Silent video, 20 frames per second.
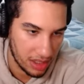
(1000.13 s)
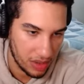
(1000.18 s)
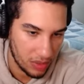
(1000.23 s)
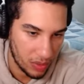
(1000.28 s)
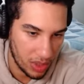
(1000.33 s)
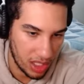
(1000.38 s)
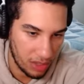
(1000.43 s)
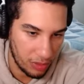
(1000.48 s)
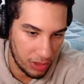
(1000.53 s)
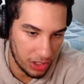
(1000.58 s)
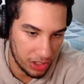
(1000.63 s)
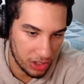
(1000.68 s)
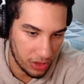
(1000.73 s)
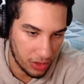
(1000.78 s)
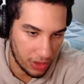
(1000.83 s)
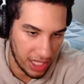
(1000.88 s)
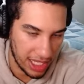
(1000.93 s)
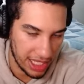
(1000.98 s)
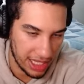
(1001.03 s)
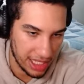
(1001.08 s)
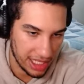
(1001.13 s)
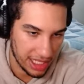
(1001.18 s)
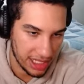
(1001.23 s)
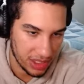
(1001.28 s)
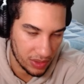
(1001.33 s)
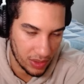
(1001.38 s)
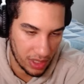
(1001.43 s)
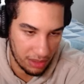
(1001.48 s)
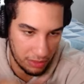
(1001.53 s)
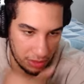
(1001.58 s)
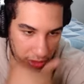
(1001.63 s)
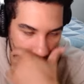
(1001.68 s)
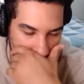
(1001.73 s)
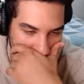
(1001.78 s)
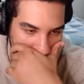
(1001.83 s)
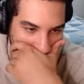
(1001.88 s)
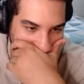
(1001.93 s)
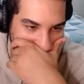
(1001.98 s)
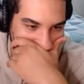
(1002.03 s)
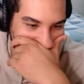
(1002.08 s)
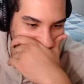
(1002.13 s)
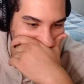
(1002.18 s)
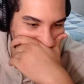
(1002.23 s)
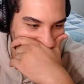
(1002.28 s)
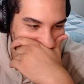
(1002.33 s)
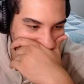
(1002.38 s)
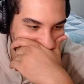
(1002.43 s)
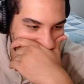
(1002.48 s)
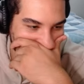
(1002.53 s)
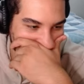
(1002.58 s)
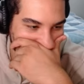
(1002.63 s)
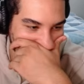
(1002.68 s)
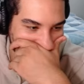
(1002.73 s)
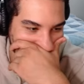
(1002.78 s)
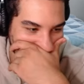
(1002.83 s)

Why don't we just go like this? Why don't we just go like this?